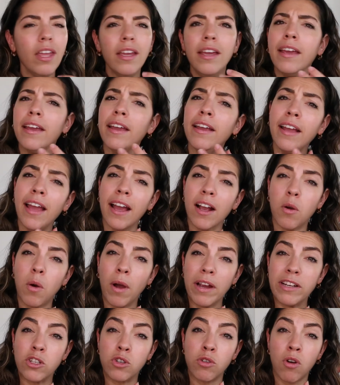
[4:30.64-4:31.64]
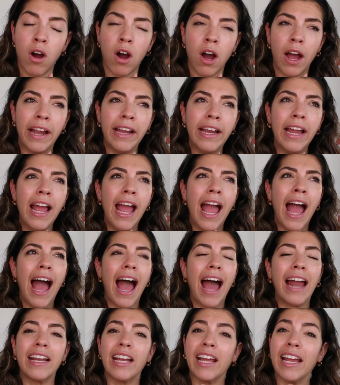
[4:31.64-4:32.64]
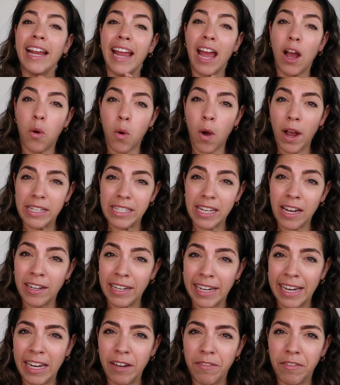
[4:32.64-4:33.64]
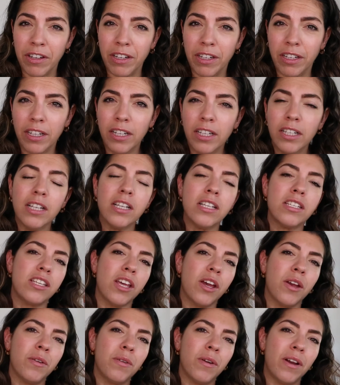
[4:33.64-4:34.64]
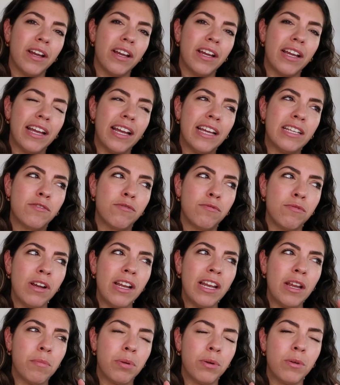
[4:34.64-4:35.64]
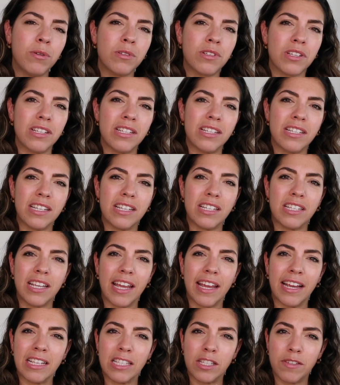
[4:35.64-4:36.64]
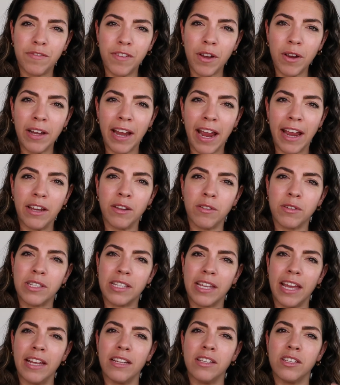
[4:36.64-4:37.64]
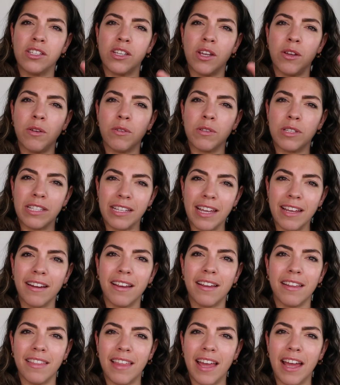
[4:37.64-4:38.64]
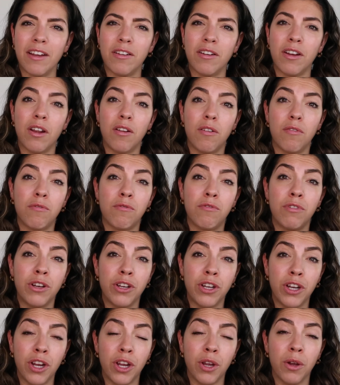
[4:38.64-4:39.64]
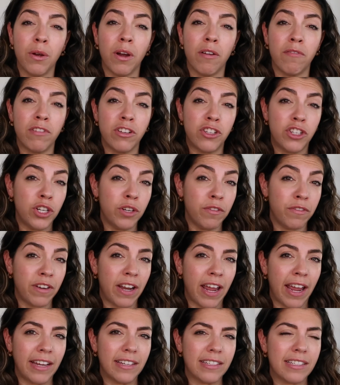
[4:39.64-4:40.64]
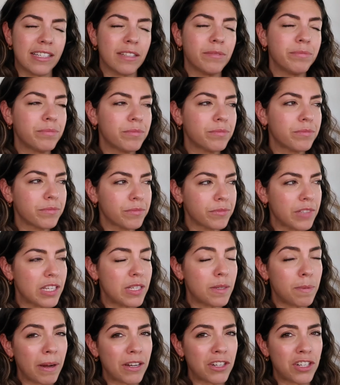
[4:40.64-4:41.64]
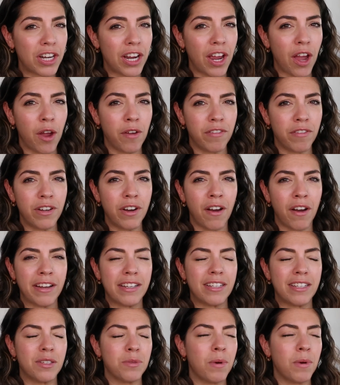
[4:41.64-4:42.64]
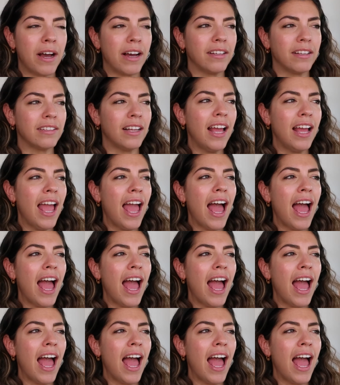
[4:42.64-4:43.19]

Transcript: It can get quite dry and it can get quite uneven. So it's really important to exfoliate your skin so your skin can then renew and rejuvenate, especially overnight as well.